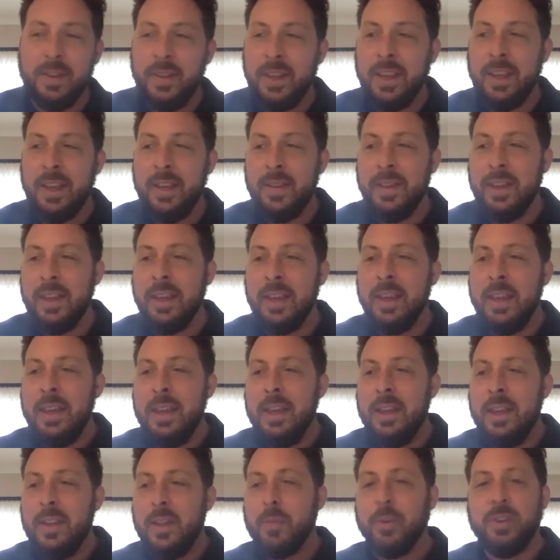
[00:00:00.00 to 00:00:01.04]
the, the,
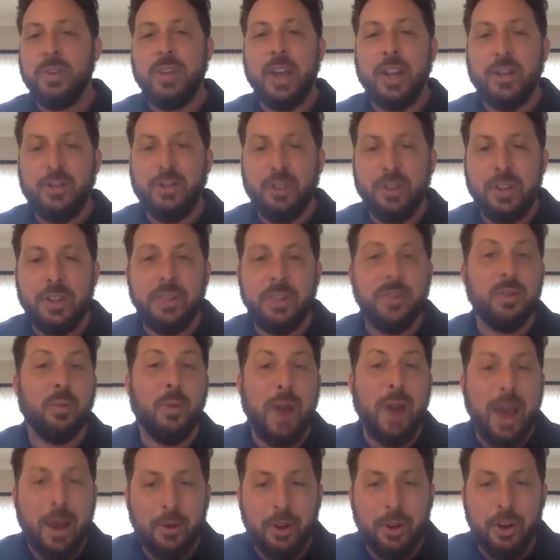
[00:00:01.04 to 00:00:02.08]
the pretension that
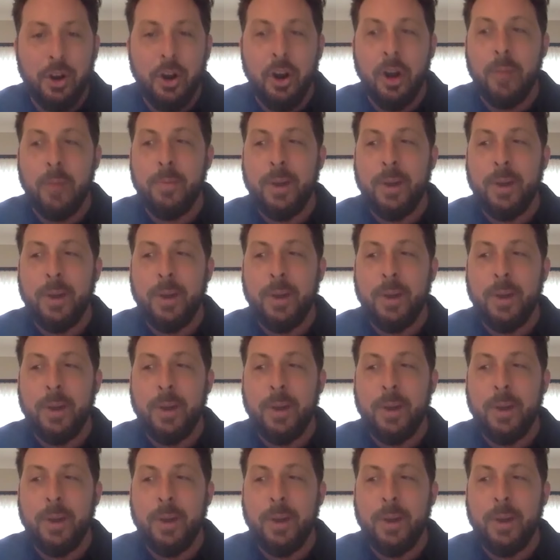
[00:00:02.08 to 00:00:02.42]
surrounded art.